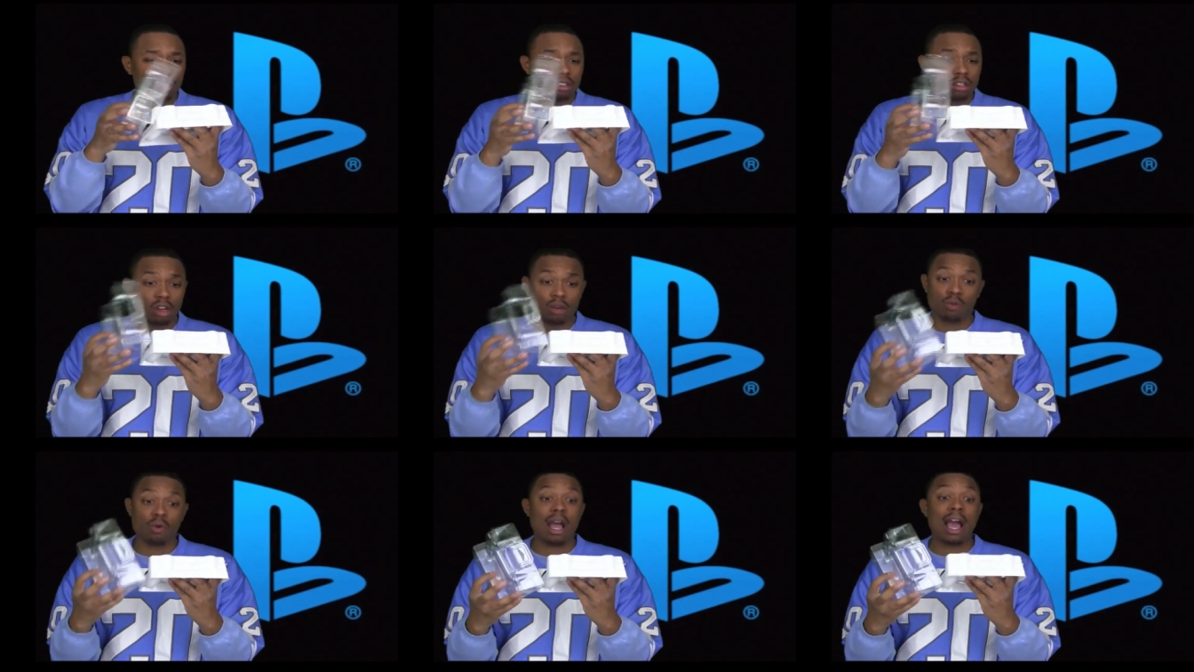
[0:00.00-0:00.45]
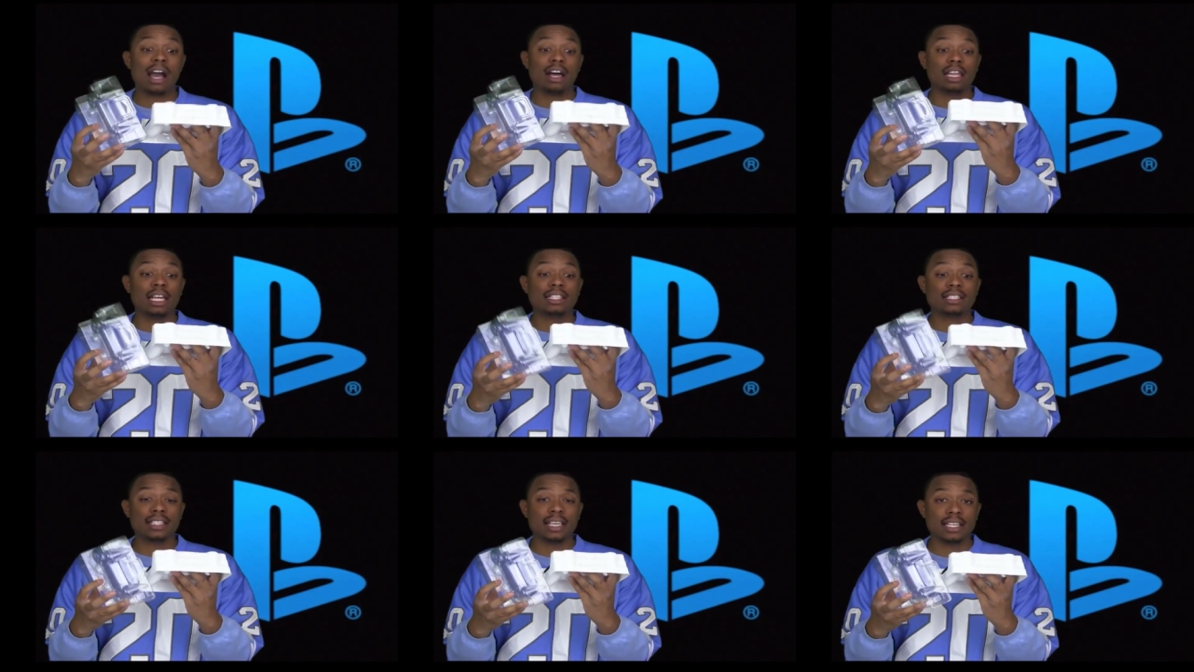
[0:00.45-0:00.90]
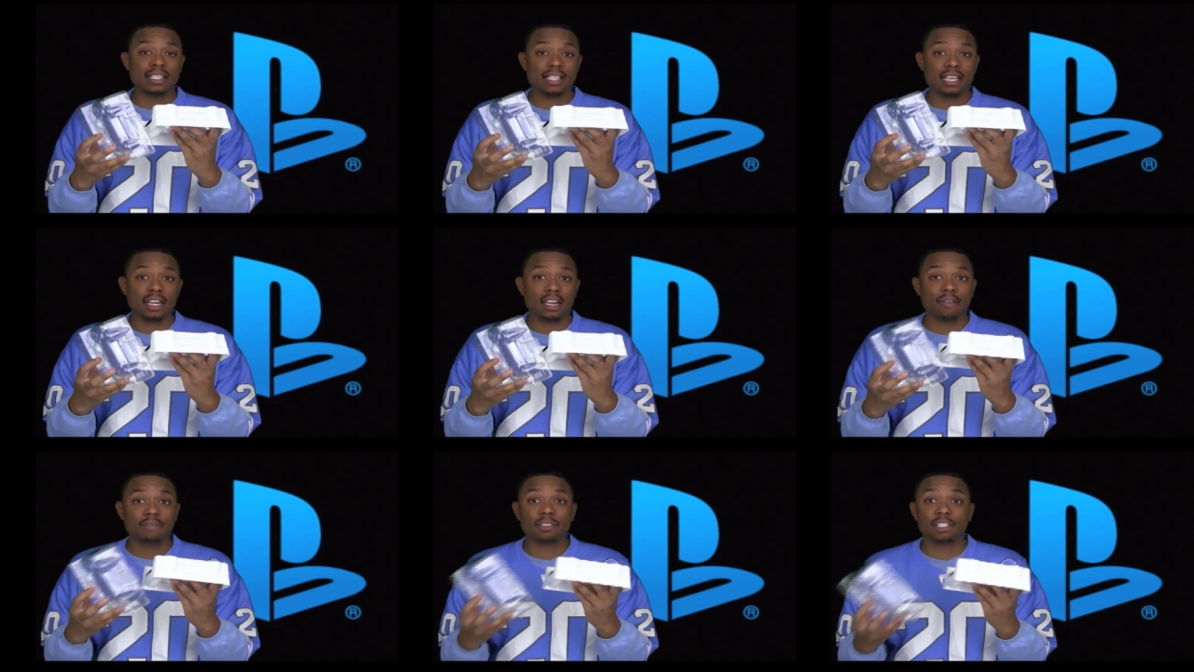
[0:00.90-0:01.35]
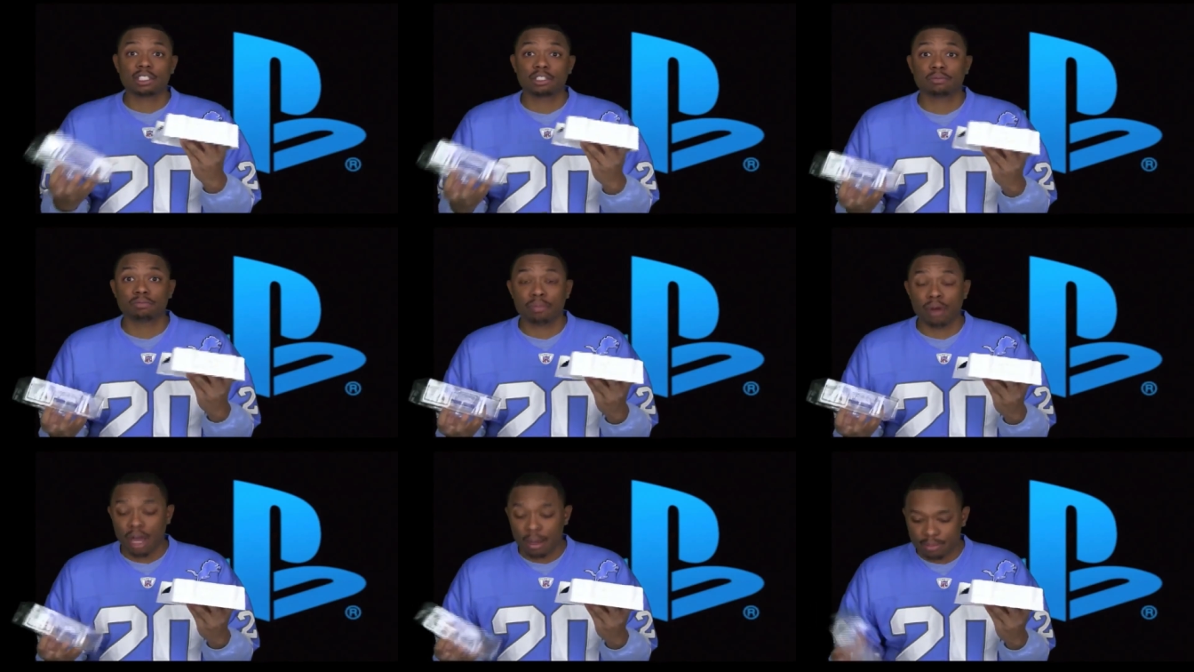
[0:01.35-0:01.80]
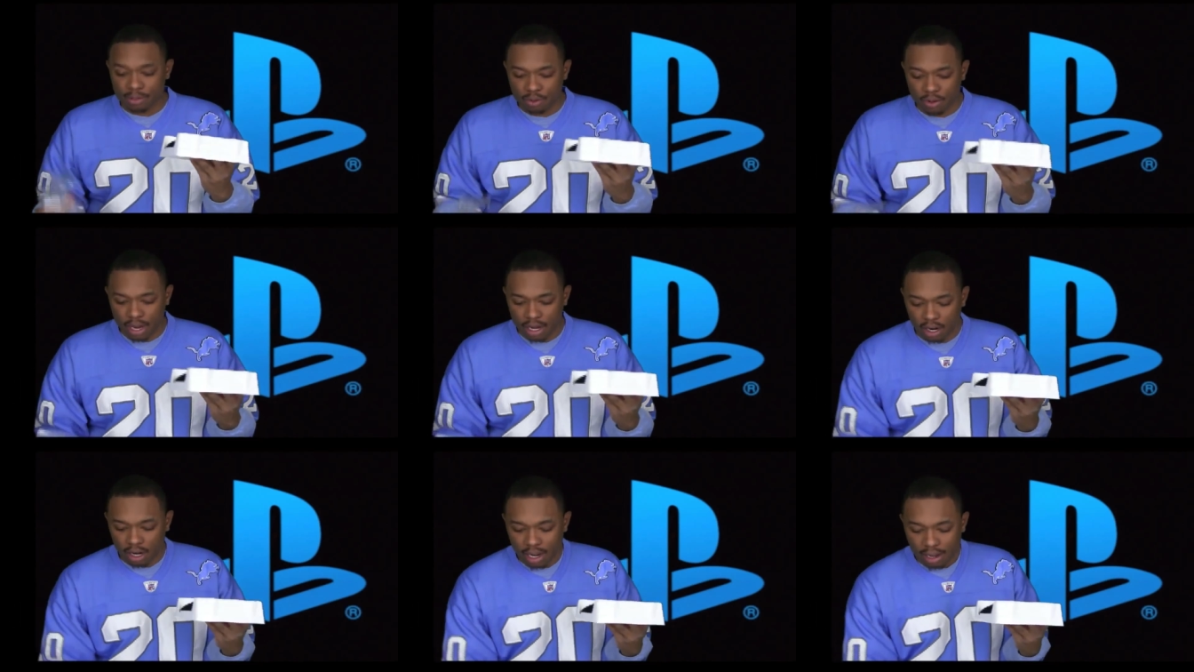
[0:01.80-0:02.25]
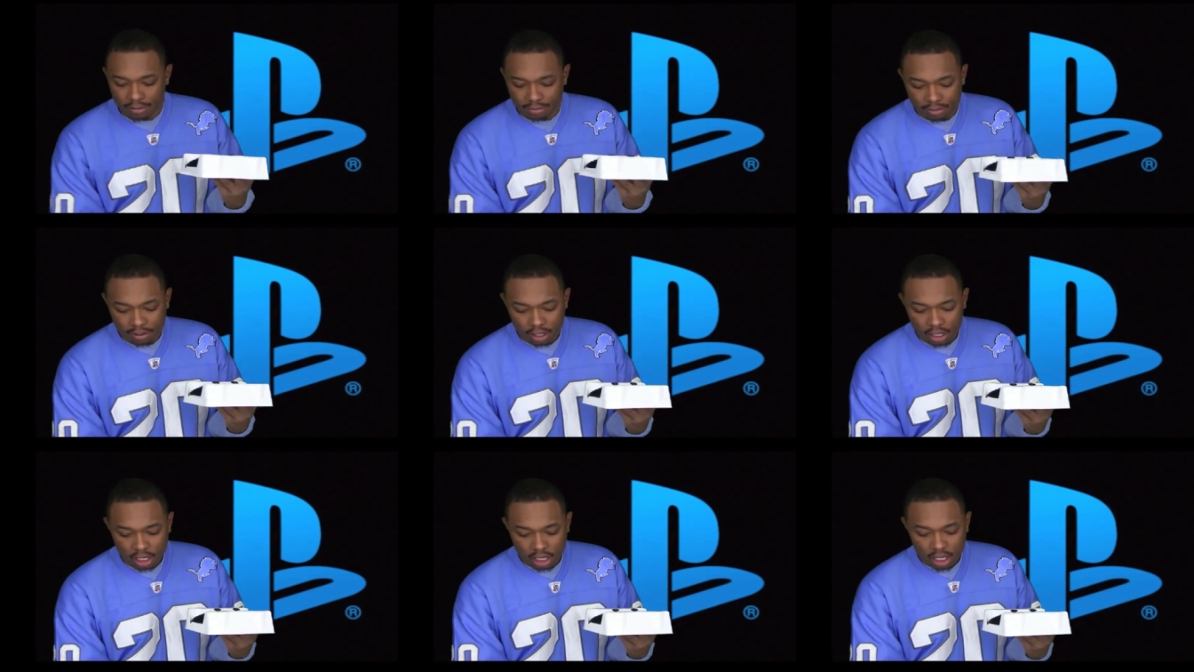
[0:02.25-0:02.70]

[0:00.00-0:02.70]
Oh wow, that's easy enough. It just pops right off.